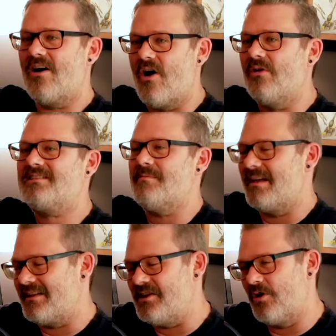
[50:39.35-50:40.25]

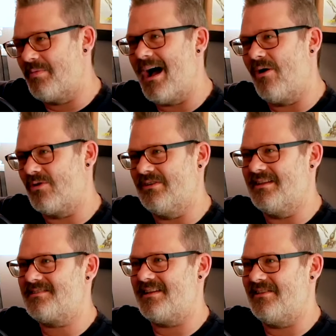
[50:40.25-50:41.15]
ultimately you're
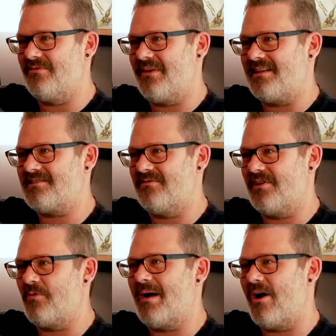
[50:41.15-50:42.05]
powerless in the face of
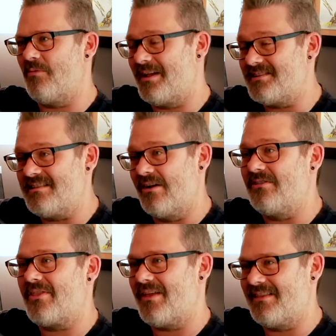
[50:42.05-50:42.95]
their power because they're
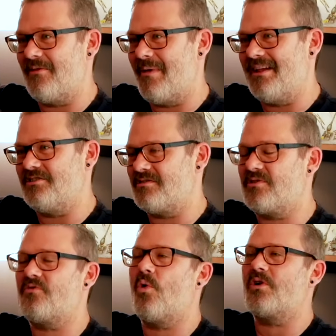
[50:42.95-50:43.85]
the thing that made you so
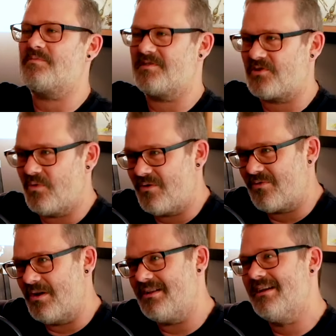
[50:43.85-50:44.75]
of course mr
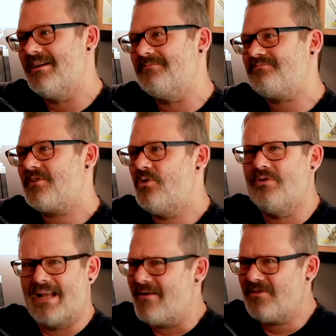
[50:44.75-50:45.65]
wilfred who
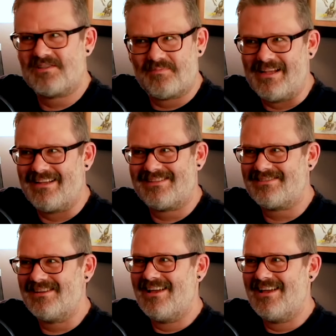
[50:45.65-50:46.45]
never speaks,